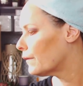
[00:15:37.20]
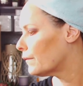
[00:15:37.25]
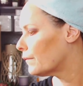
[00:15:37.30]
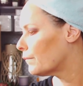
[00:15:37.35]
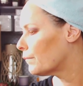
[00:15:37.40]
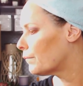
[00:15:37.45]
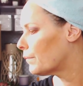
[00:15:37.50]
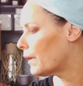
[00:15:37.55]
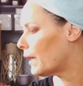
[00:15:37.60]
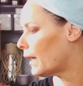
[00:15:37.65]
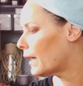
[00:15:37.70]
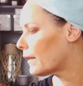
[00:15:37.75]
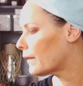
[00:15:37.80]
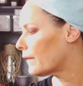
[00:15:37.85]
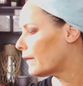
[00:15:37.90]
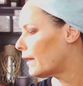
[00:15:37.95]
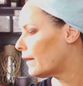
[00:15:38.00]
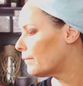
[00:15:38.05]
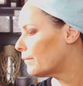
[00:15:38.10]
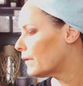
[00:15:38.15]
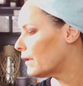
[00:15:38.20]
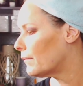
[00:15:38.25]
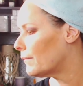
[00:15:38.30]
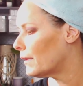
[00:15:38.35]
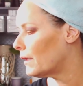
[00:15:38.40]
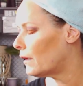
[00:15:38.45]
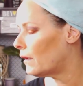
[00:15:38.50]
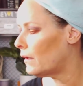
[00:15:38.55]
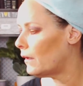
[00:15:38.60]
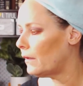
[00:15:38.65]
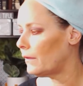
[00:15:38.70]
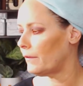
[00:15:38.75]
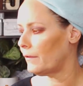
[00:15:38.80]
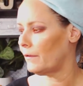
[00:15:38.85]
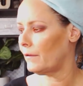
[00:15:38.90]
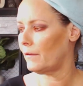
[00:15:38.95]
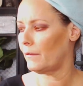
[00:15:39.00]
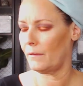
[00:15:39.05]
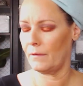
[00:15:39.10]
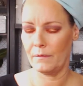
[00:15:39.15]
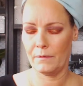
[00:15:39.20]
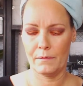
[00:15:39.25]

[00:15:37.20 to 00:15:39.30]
and pack that baby on.